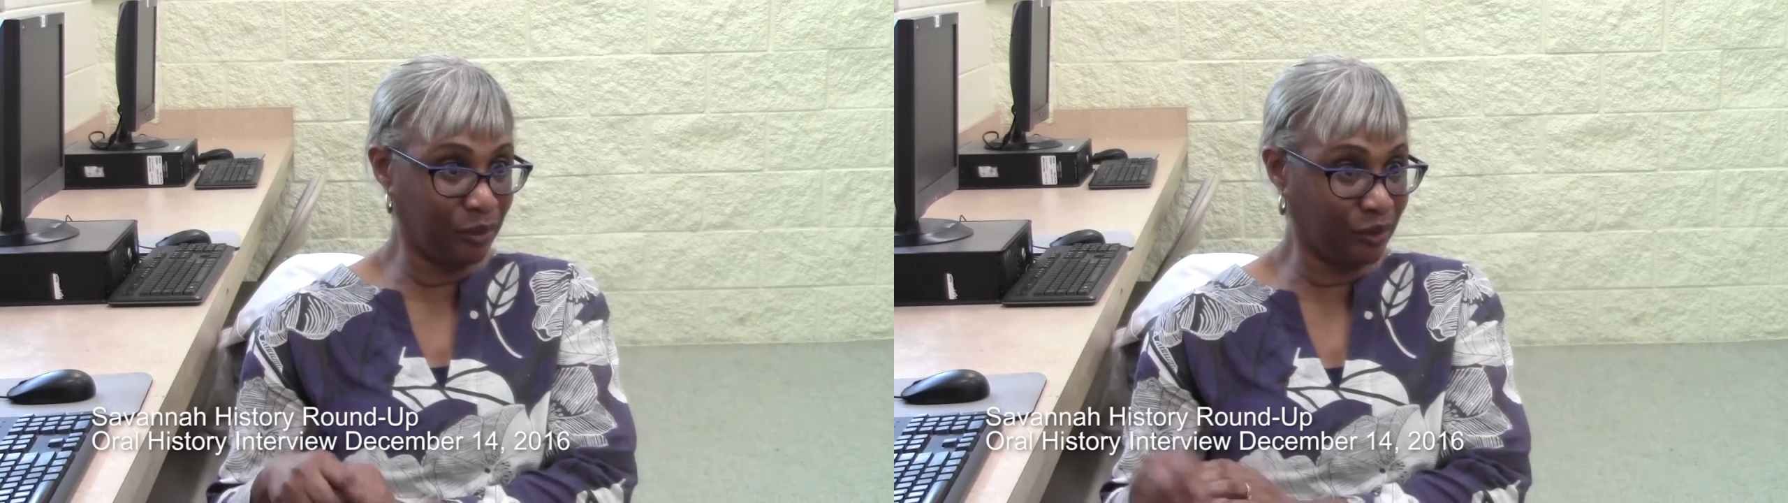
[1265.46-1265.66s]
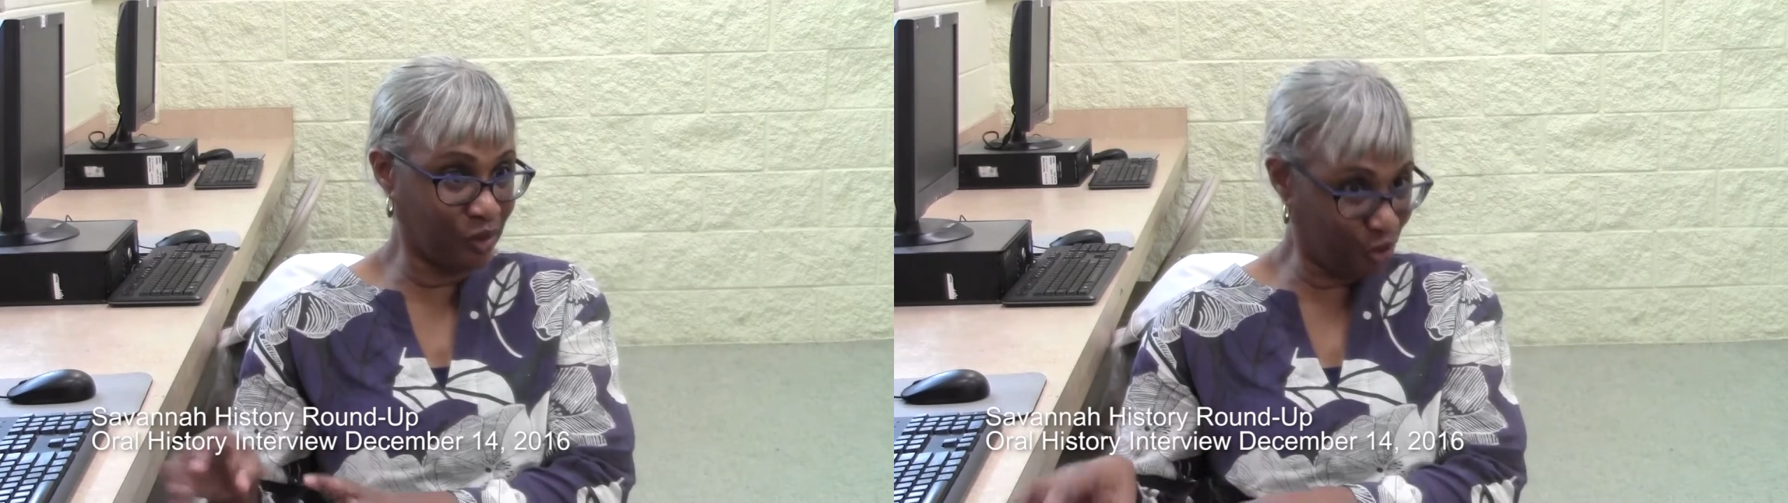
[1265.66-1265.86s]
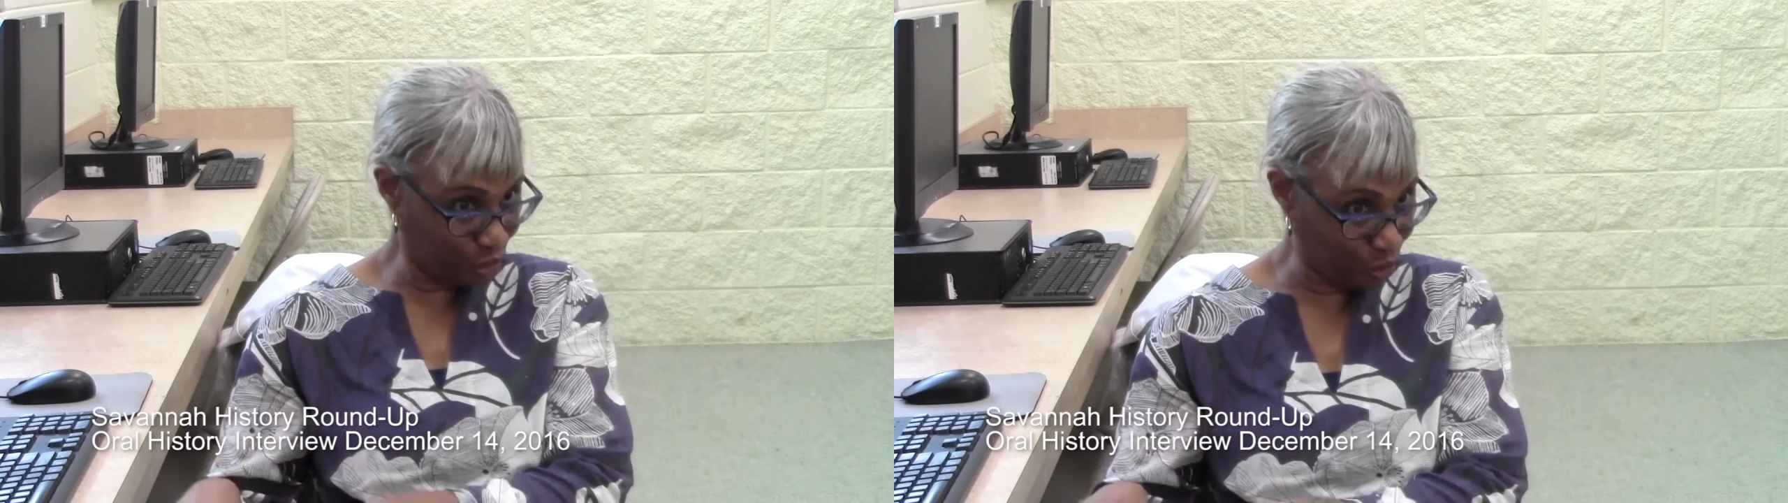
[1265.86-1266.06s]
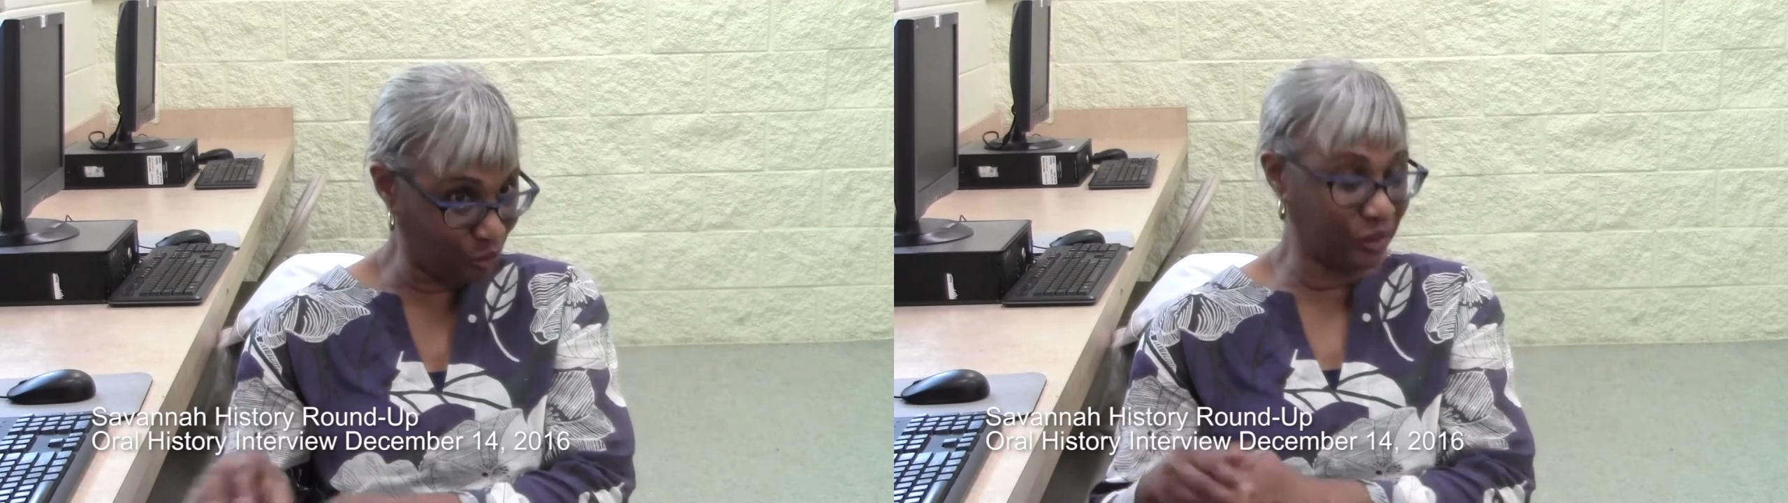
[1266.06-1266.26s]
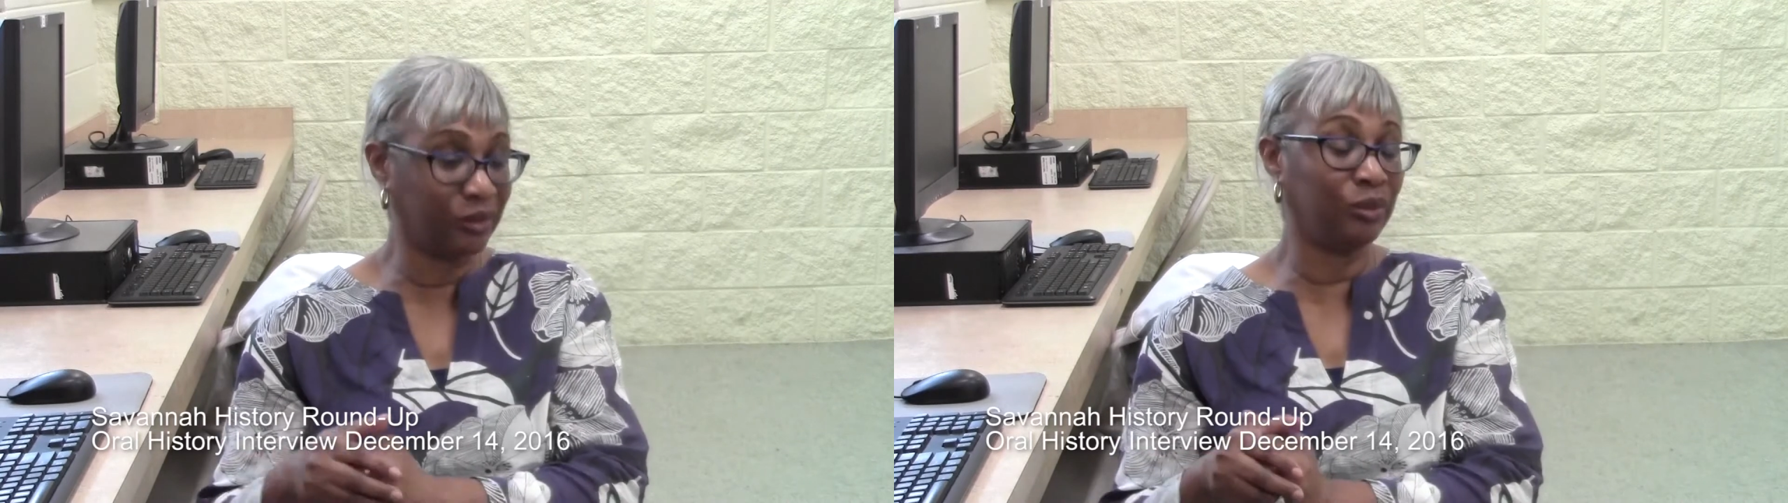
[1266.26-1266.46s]
or
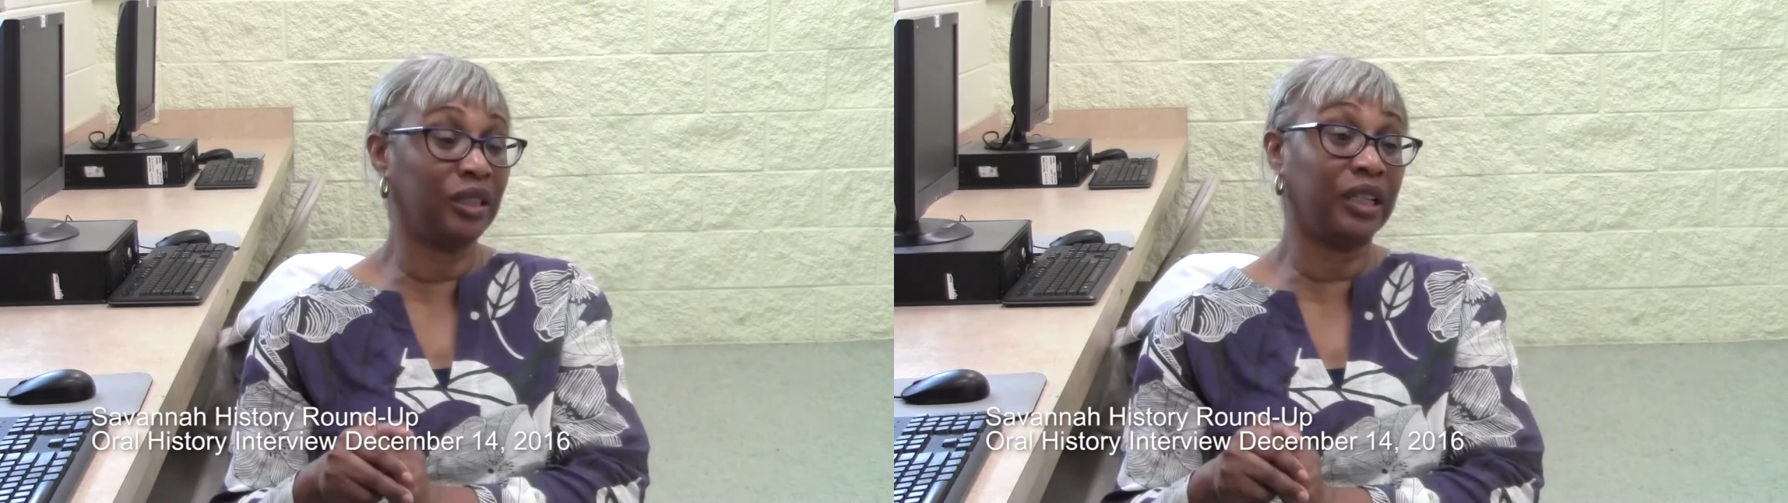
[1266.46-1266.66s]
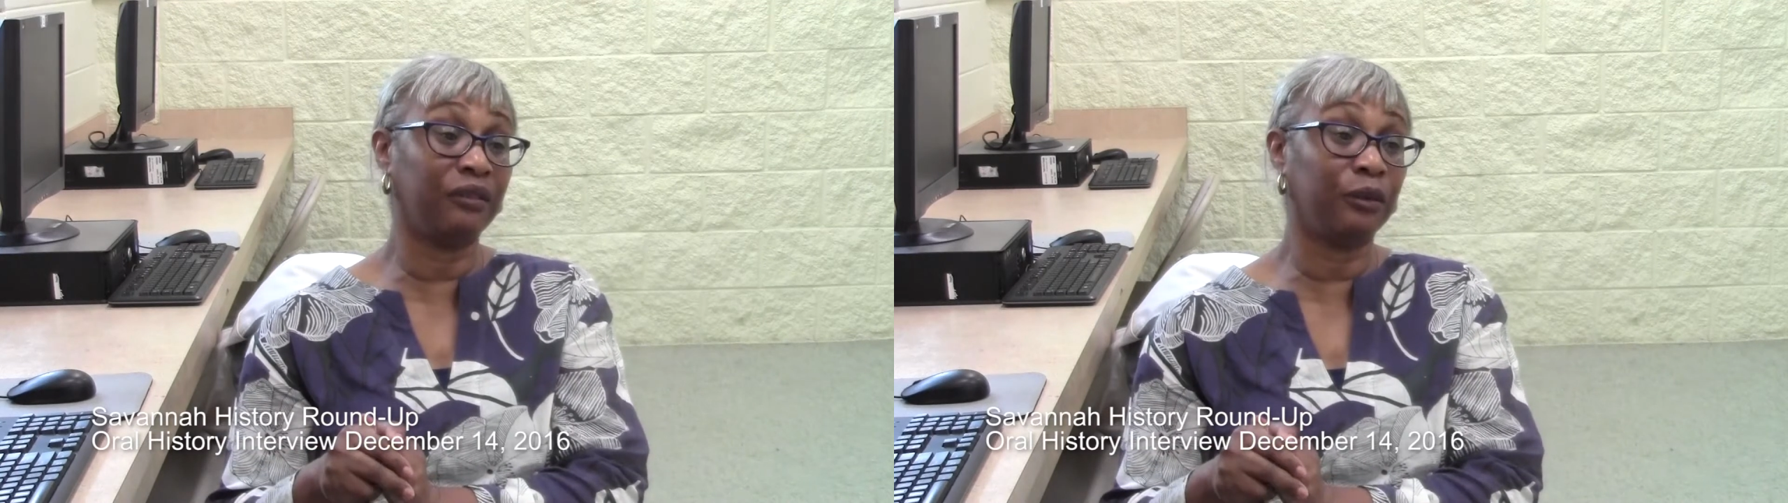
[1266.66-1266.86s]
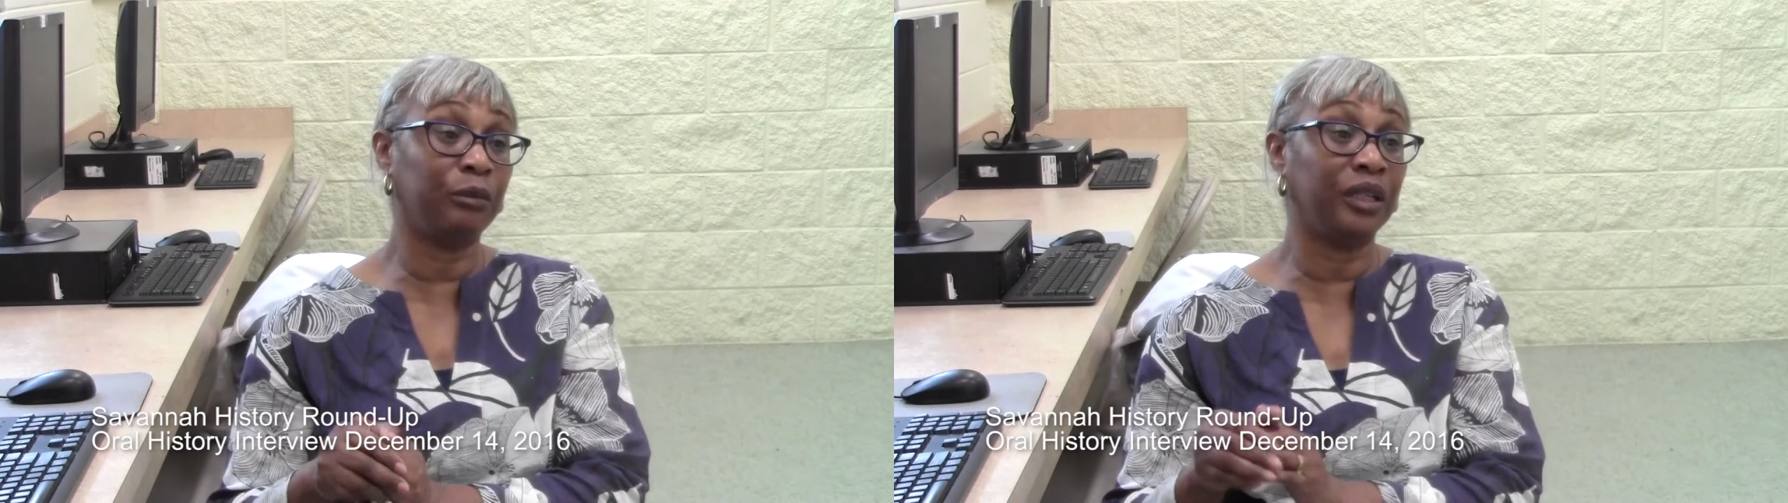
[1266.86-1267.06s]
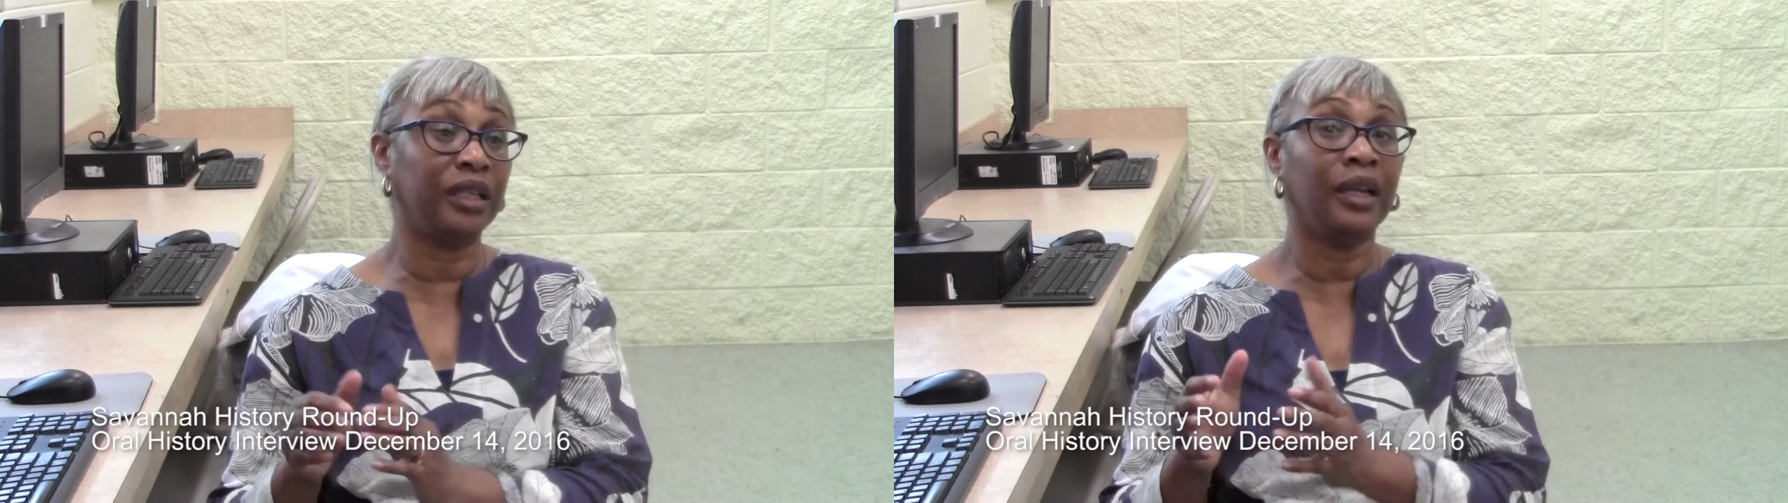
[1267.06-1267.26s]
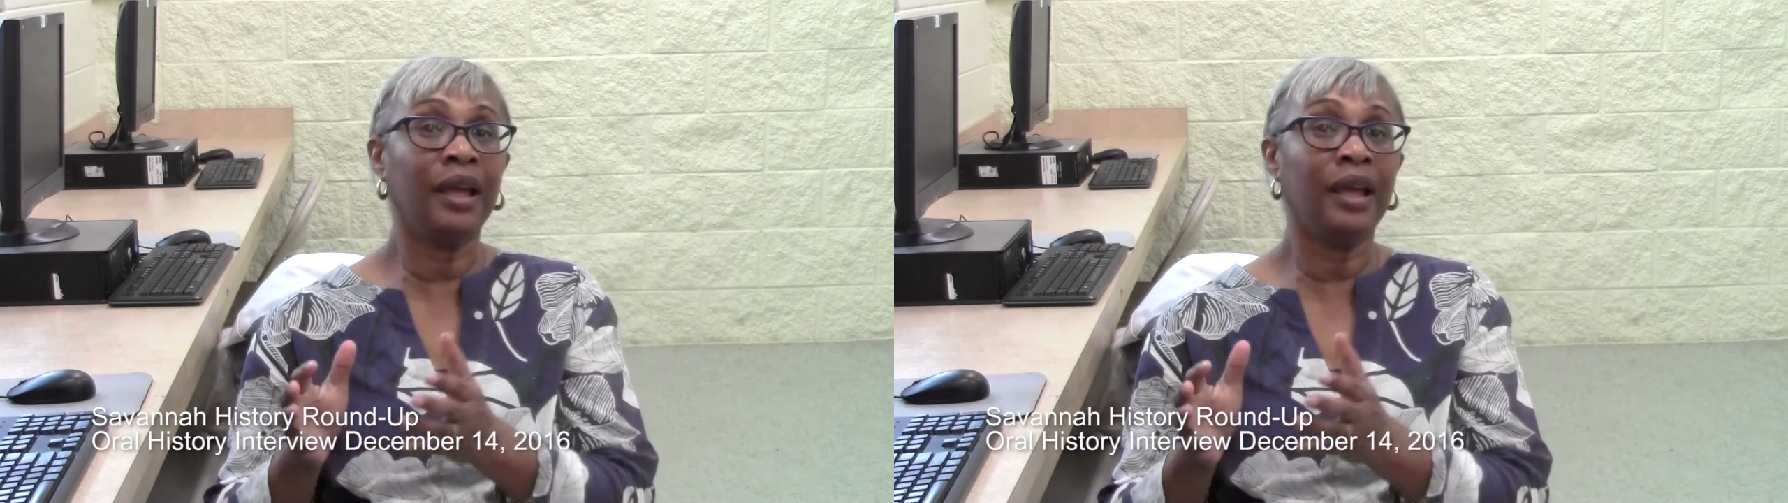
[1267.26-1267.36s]
children or whatever, but